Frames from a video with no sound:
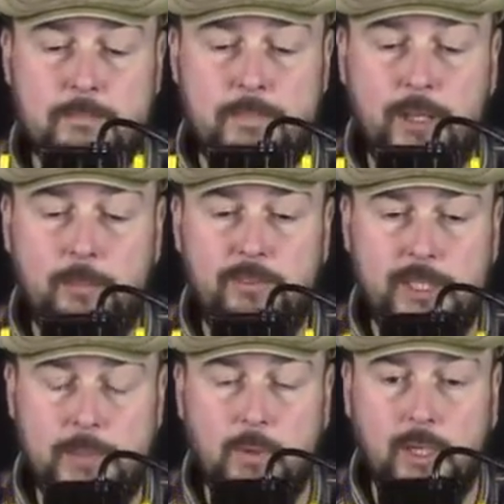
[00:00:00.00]
on the bulbs
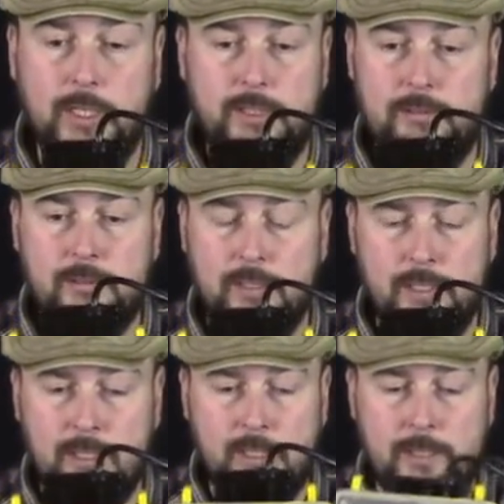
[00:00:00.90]
anymore.
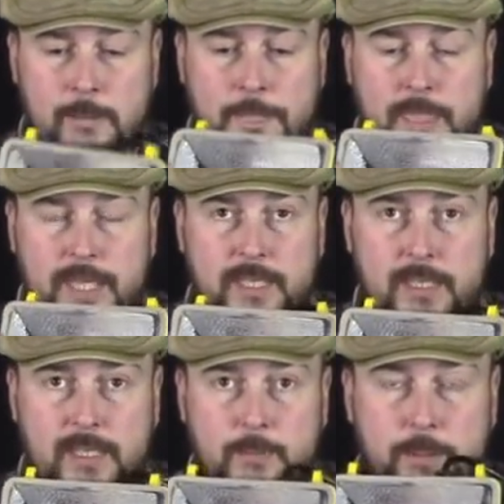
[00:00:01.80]

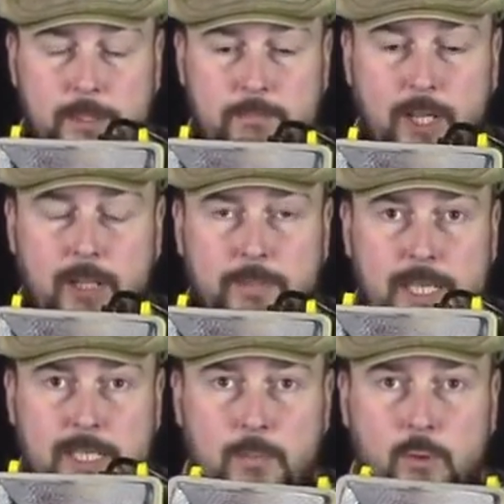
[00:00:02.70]
You put a bulb in, you